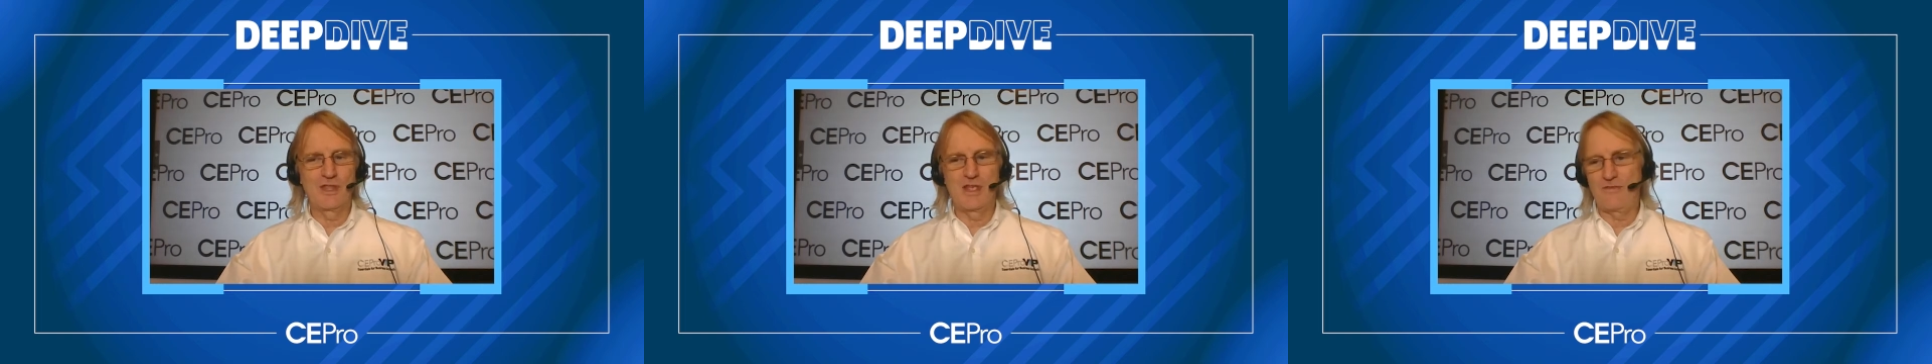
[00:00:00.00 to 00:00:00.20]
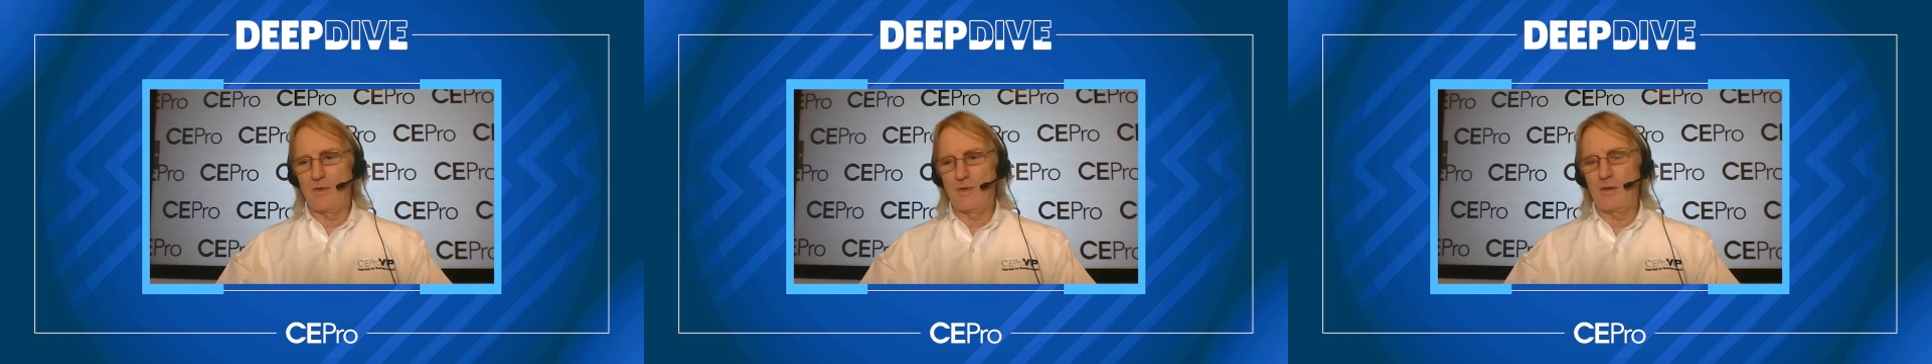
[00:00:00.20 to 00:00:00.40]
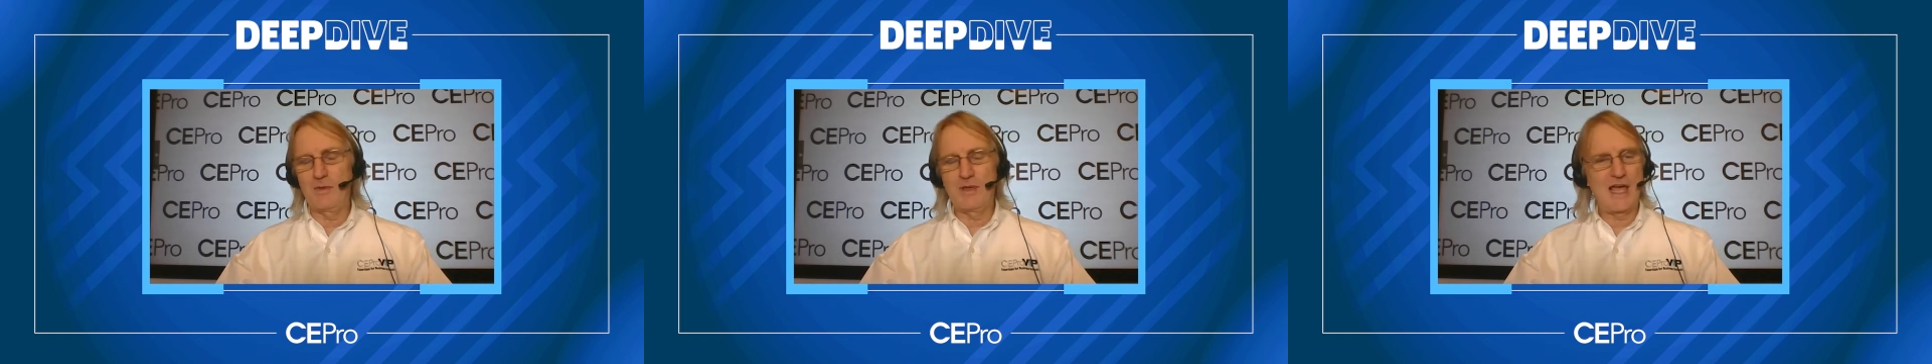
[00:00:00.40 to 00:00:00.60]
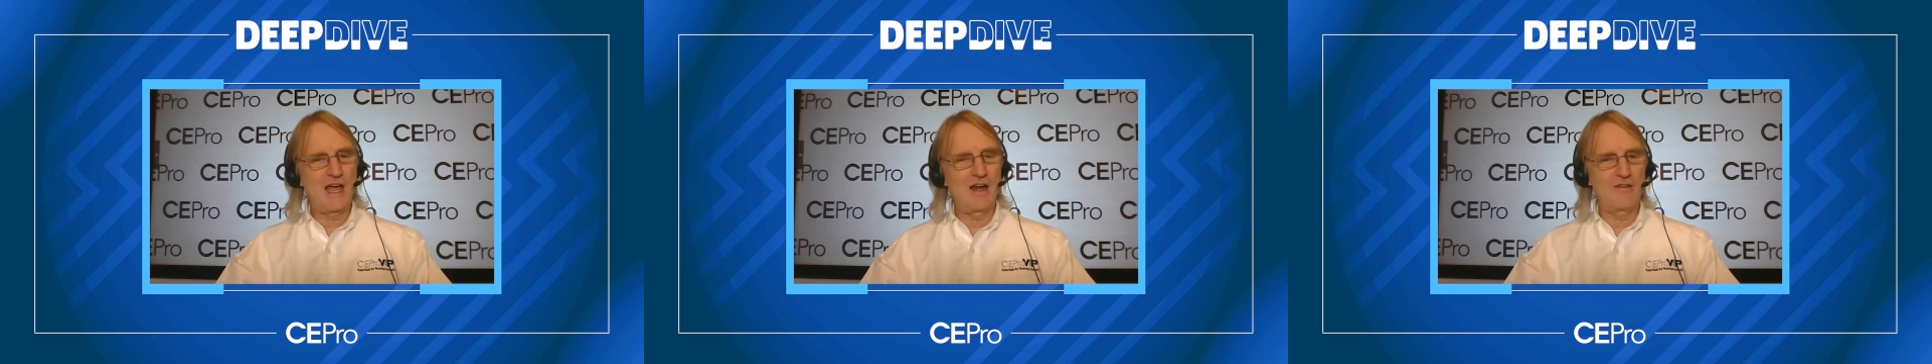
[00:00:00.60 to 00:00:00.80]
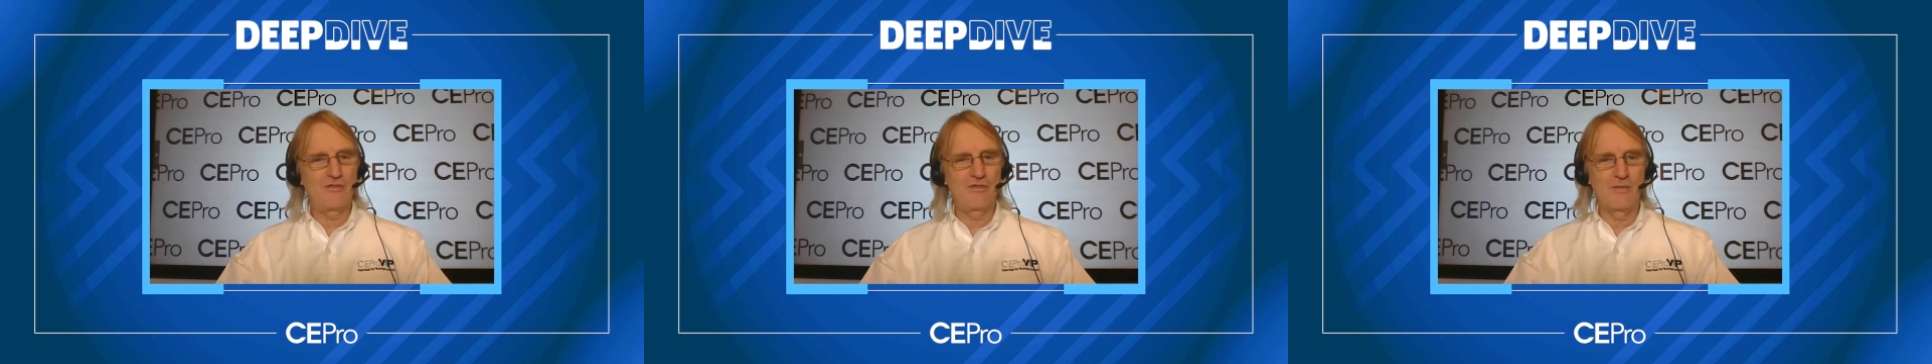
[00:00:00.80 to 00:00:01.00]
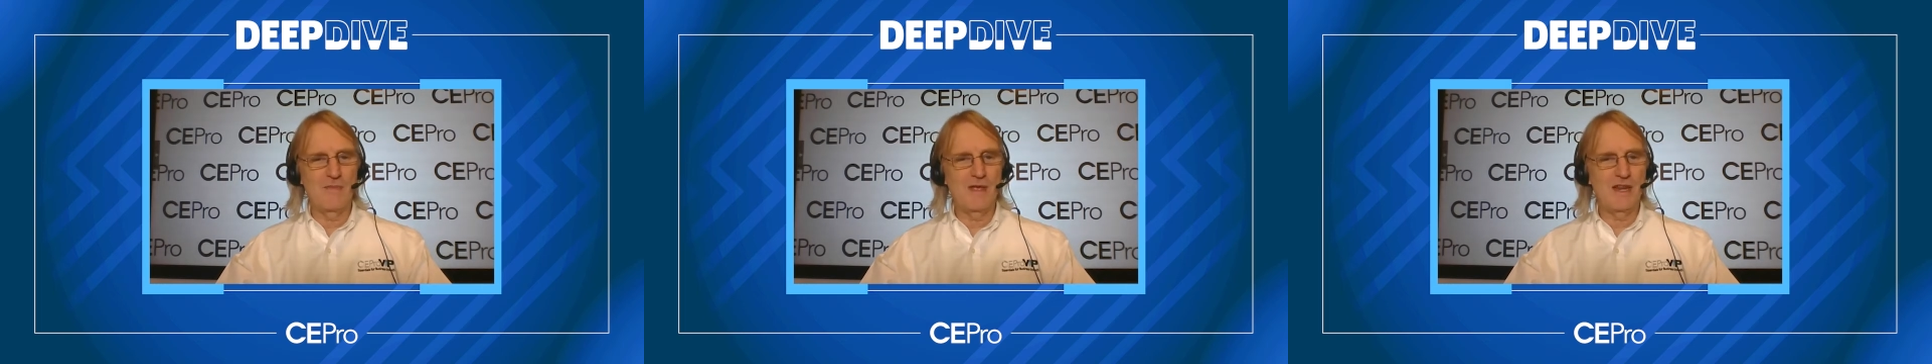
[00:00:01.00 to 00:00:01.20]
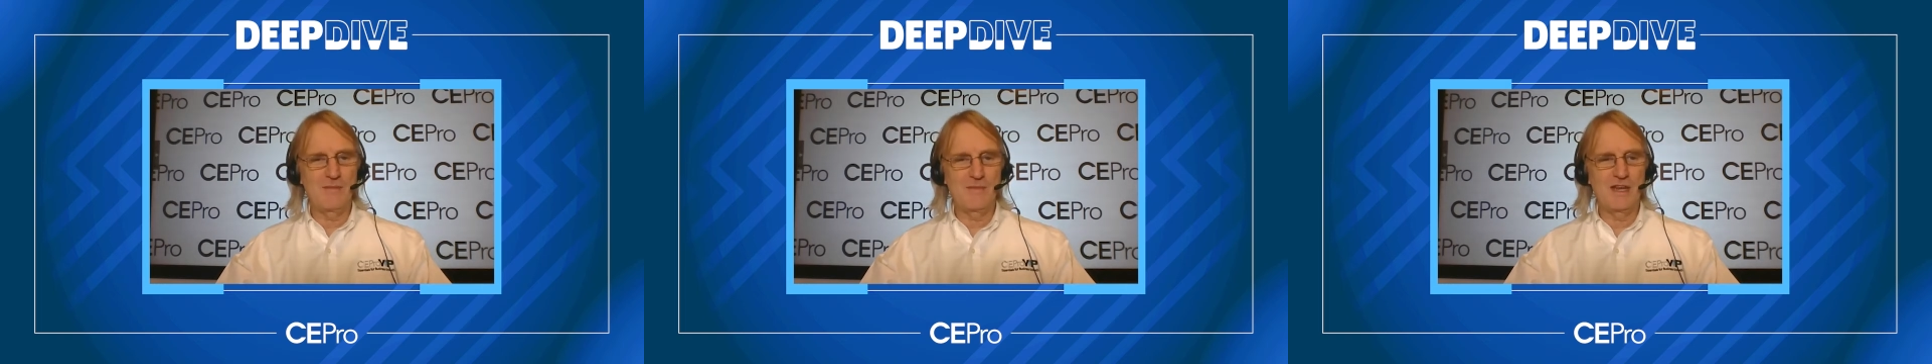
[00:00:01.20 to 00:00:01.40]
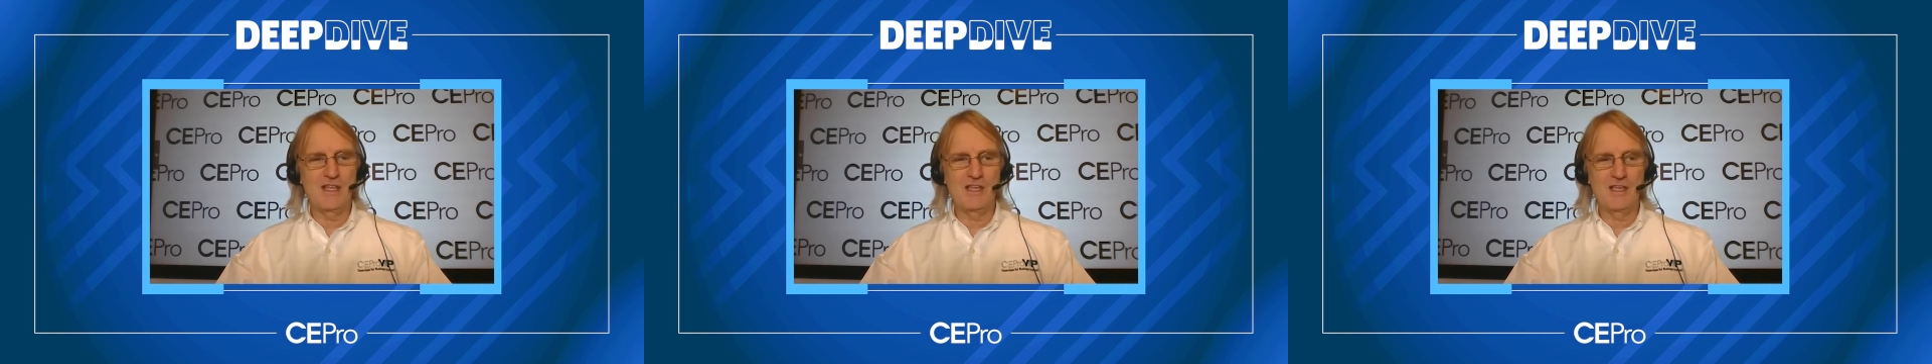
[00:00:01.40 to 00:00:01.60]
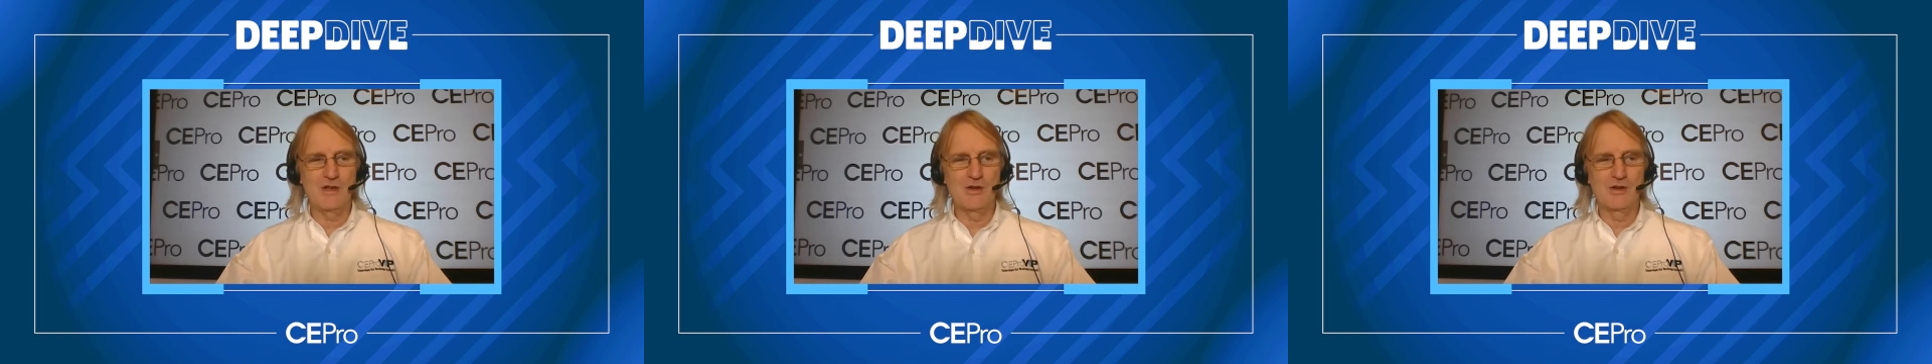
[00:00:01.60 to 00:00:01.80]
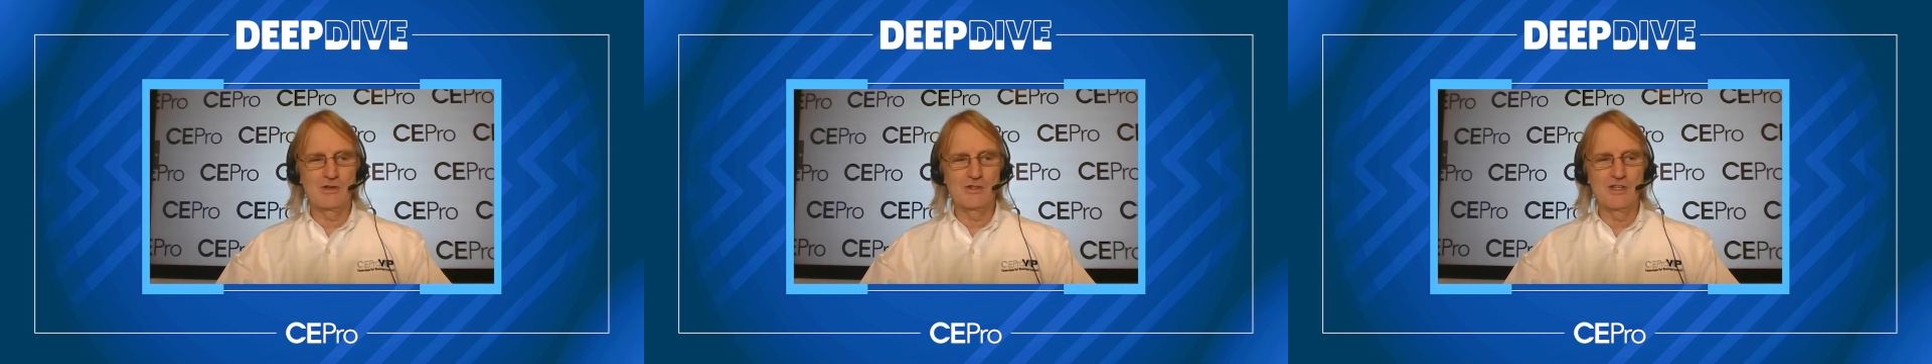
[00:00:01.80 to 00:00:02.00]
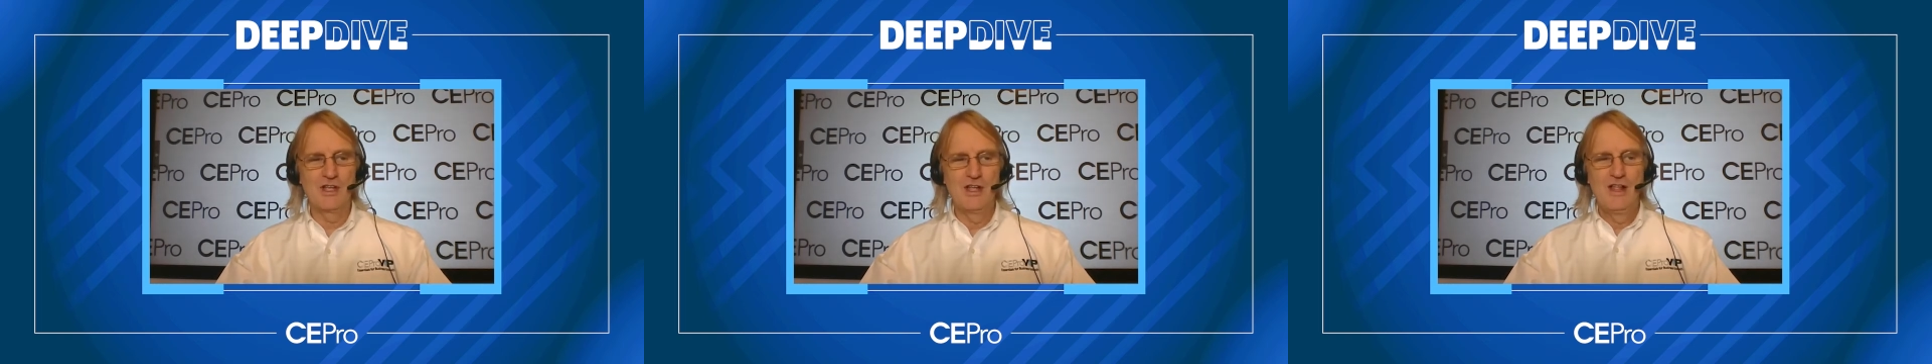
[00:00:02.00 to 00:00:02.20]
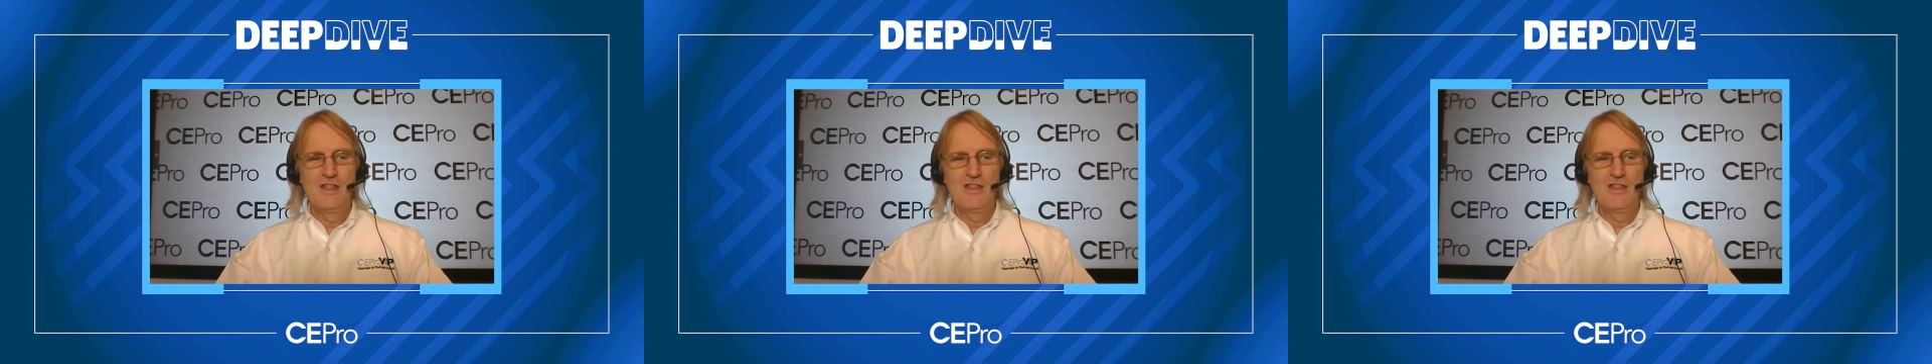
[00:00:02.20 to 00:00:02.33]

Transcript: and they've probably had it for many, many years